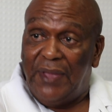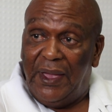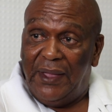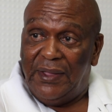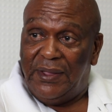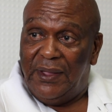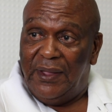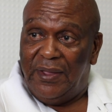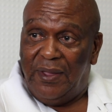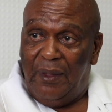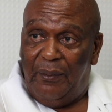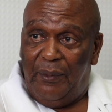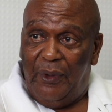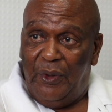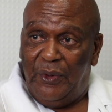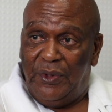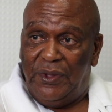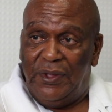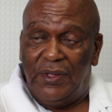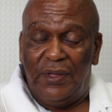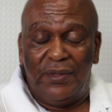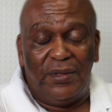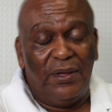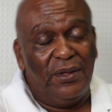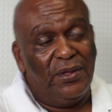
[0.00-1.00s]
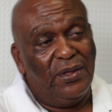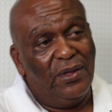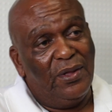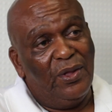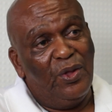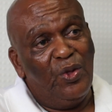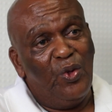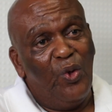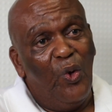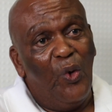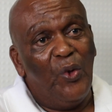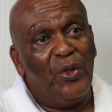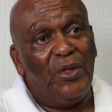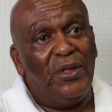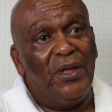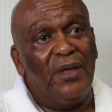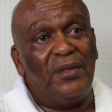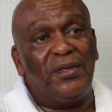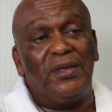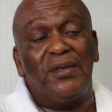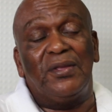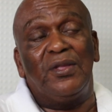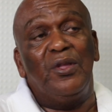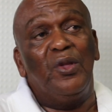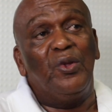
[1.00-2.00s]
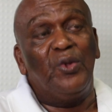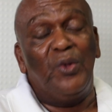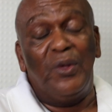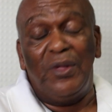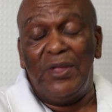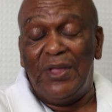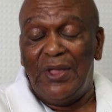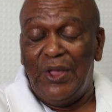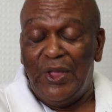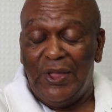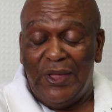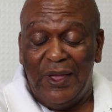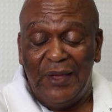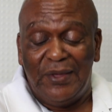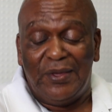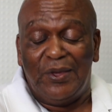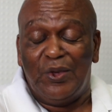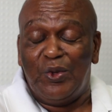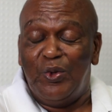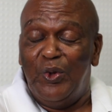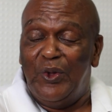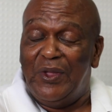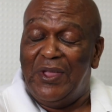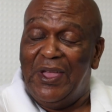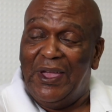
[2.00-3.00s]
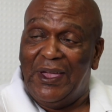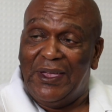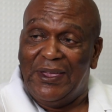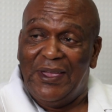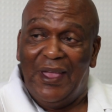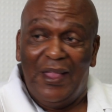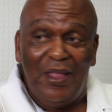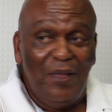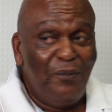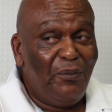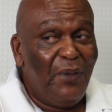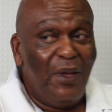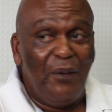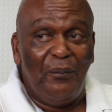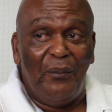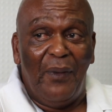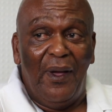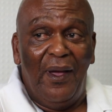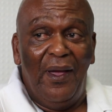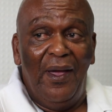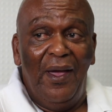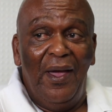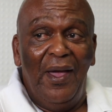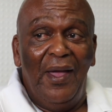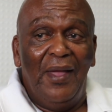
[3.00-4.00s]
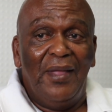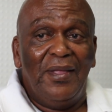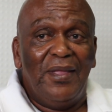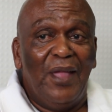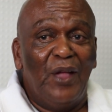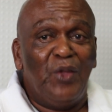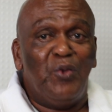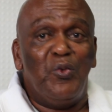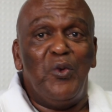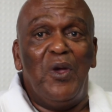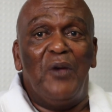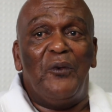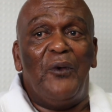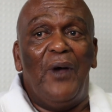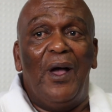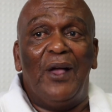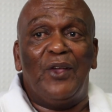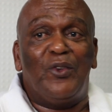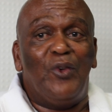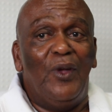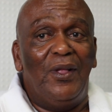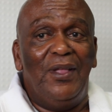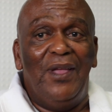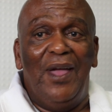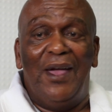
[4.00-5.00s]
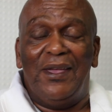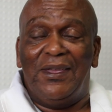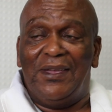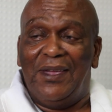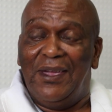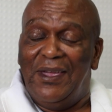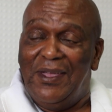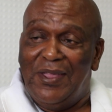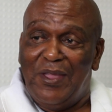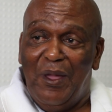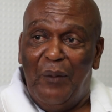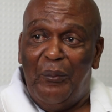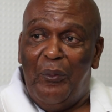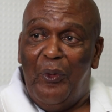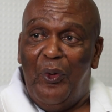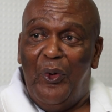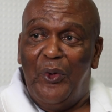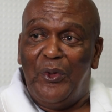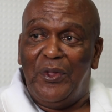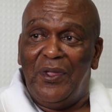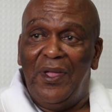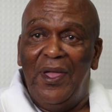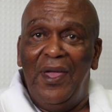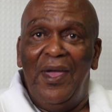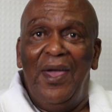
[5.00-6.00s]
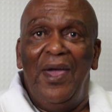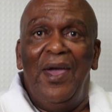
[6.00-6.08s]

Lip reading: excited about it. I said, no, this is not the real bid that we have actually agreed upon.